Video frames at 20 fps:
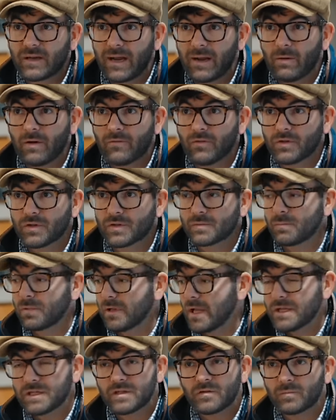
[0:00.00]
However, there's
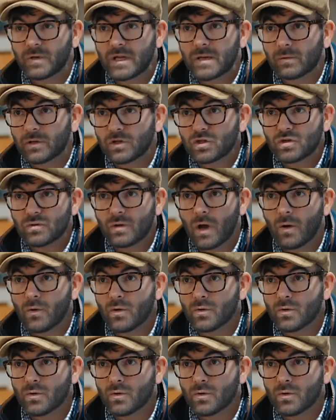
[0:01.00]
plenty of people, as you know,